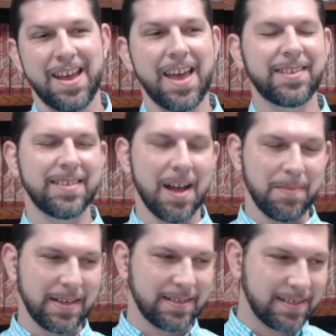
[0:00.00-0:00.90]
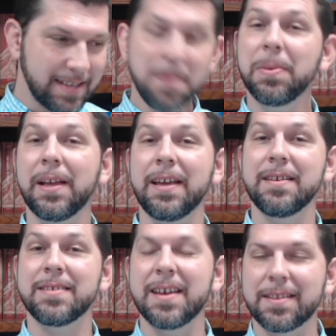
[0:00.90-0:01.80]
It's not my
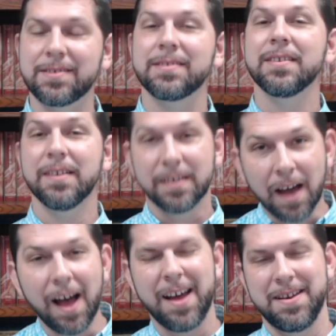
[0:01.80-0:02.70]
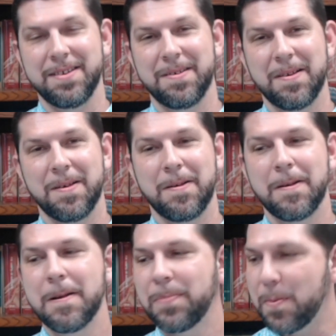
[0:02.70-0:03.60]
siblings, it's God.
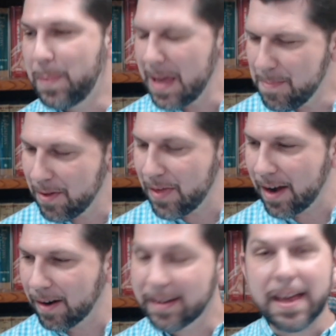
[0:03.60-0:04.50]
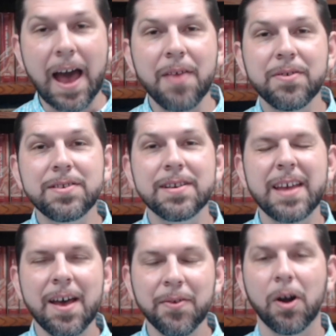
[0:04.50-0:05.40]
The people that are gathered
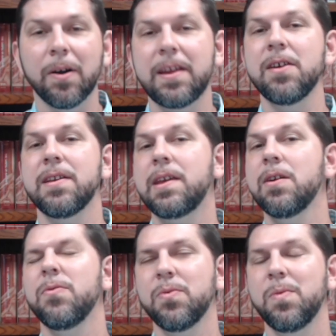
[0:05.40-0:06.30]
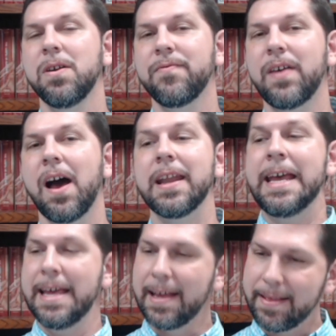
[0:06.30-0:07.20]
together are here to hear the word of God.
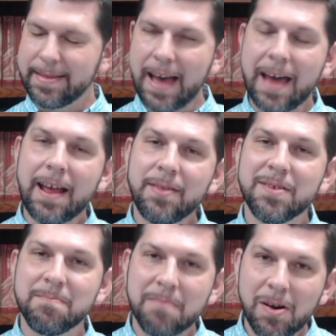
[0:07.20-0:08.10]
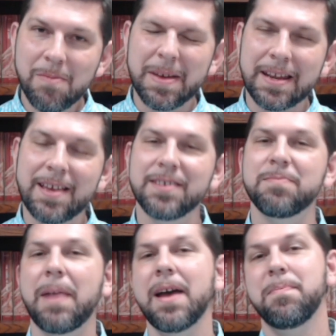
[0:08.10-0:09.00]
And that at the moment is
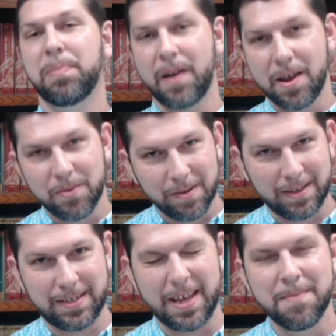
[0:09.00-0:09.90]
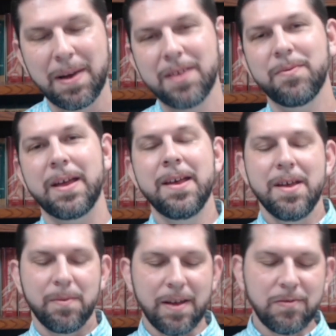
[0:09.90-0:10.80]
my priority. And by the way,
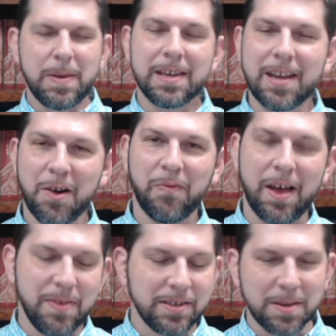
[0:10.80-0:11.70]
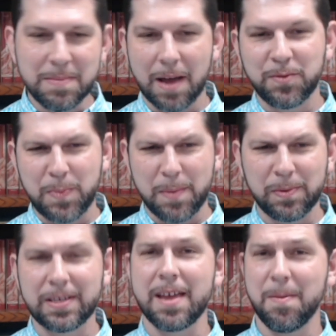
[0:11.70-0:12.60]
we have to be careful. I think sometimes
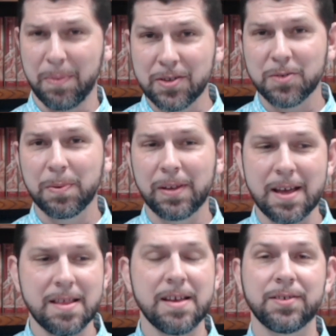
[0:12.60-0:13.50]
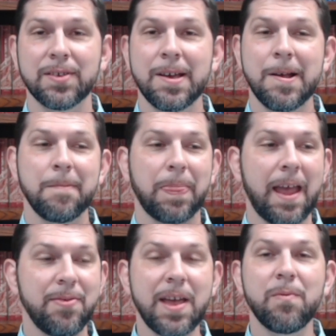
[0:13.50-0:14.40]
people take a principle like this
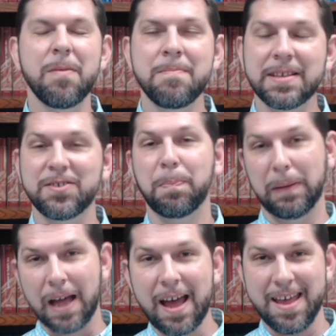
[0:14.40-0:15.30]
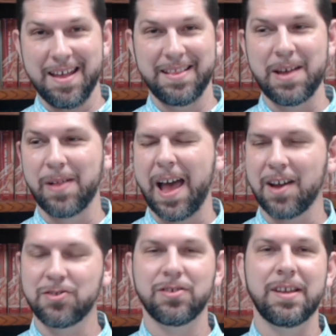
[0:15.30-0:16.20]
and they will misapply it. They'll
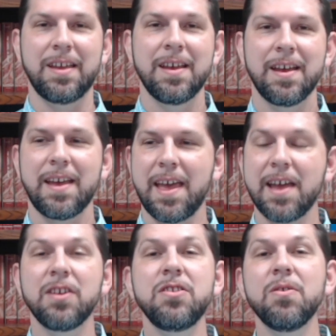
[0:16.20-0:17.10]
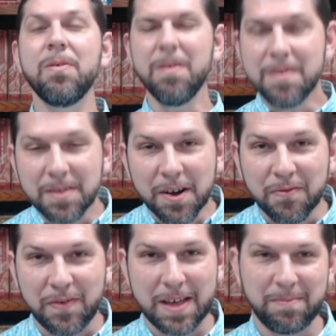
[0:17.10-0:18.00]
actually ignore their
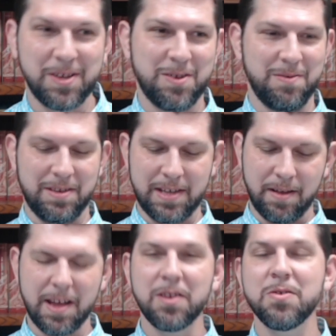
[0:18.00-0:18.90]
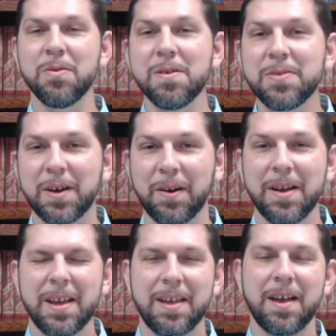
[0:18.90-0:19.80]
family duties. They'll ignore their
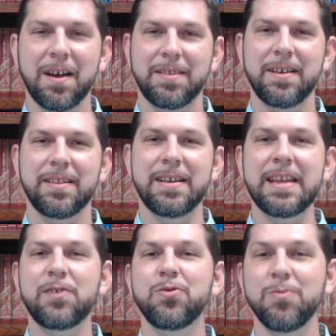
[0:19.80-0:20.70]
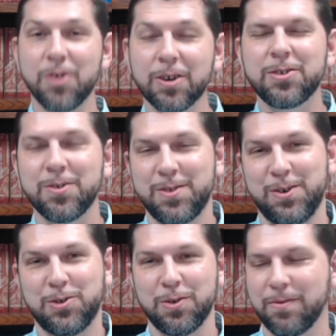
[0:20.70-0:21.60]
uh, the, the need to nurture
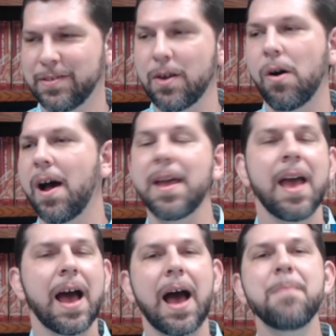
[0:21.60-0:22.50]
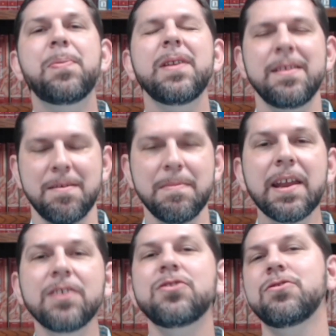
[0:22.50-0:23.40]
their children. Say, oh, I, am putting the
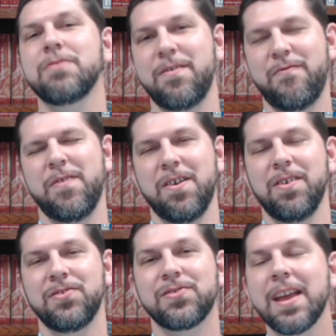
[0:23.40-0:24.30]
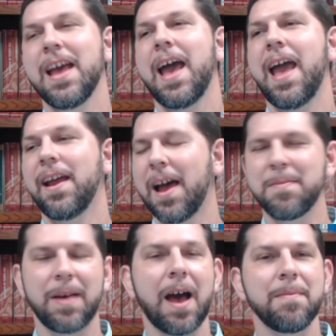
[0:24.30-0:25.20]
ministry first, and
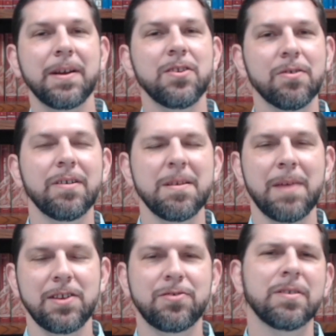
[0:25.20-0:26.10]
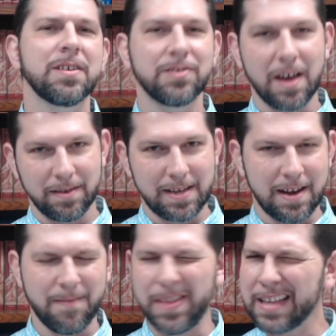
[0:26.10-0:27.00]
I'm I'm ignoring my children because God will
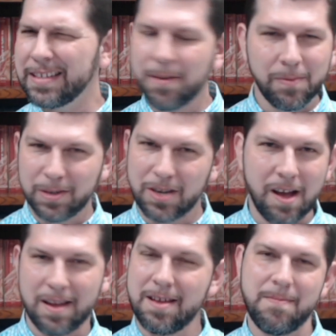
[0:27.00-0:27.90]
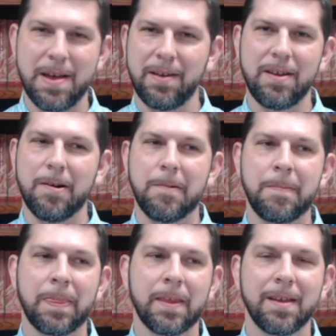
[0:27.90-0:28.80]
take care of. Them. That's not what we're talking about here.
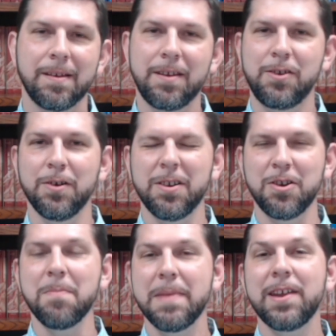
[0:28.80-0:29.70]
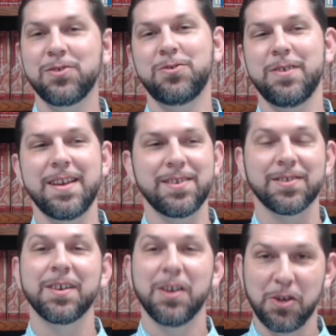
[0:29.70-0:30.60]
Your your ministry
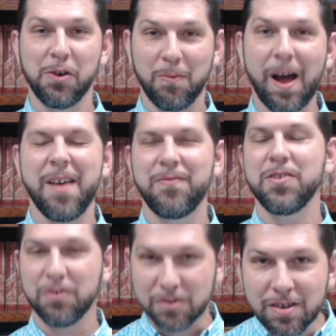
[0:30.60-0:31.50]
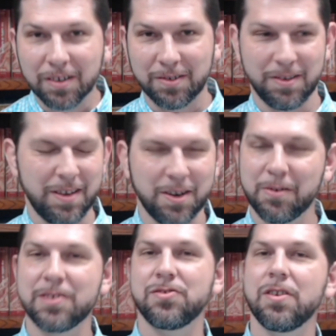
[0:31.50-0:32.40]
is your wife and your children in a
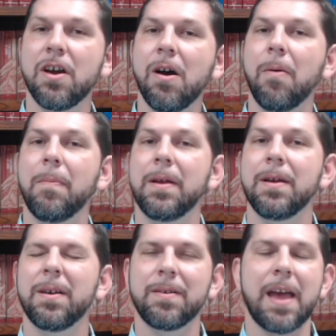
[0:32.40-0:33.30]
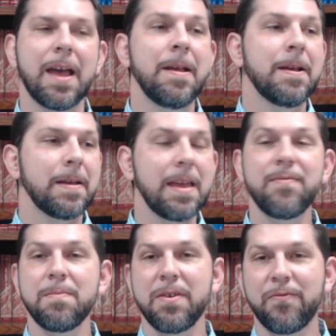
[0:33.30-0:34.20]
Christian home. Okay, even